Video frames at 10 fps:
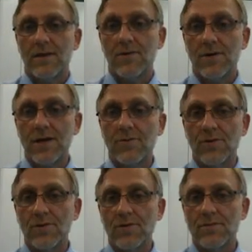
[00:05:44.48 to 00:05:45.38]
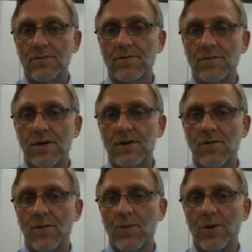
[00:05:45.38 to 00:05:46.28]
Not equal. Can you
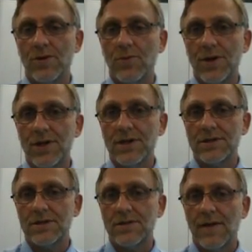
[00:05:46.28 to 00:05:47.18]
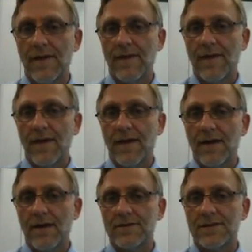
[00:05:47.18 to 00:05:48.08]
remember what the word is?
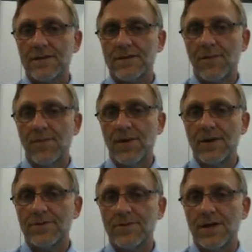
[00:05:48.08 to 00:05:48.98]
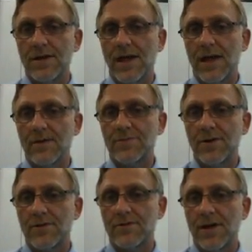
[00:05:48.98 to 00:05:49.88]
It's supplementary. They add up to
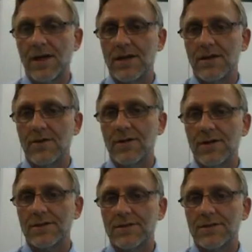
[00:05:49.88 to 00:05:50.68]
180 degrees.